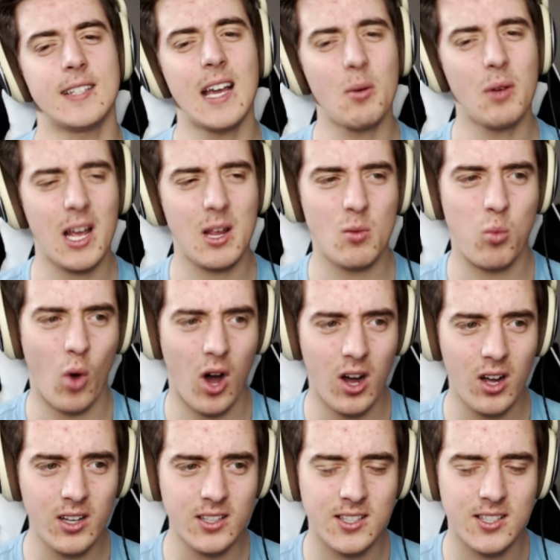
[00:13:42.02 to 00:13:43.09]
Is that what I
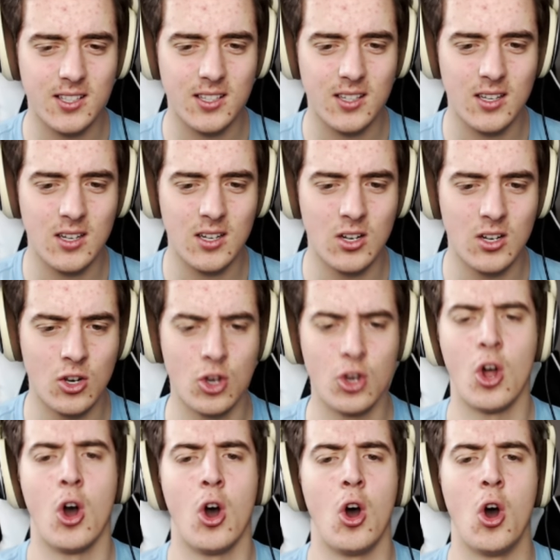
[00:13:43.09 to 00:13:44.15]
want?
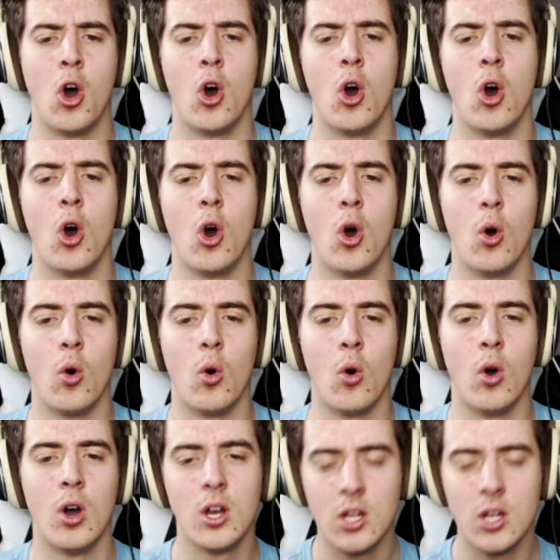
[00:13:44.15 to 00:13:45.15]
No.